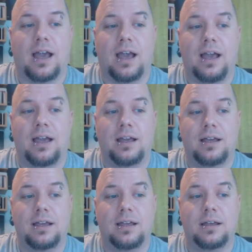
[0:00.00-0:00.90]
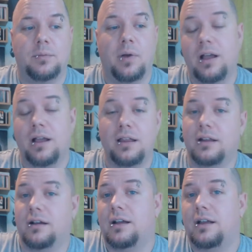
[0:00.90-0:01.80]
know. But
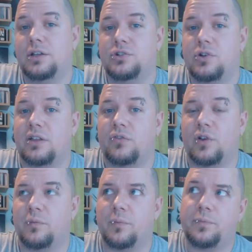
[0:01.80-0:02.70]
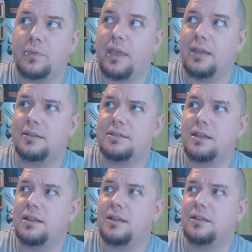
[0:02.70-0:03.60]
you know, I enjoy that film.
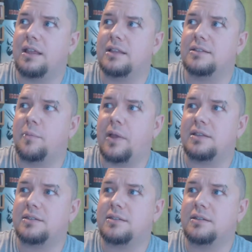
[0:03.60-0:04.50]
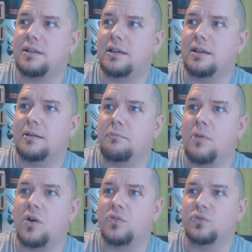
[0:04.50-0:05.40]
I don't think it's the best
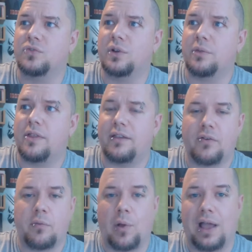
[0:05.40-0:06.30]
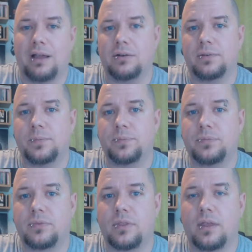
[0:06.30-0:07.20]
Marvel film that they've ever put out,
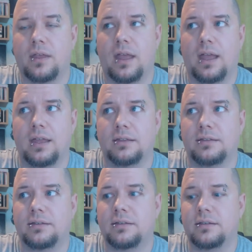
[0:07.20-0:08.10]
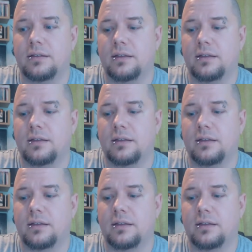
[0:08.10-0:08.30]
and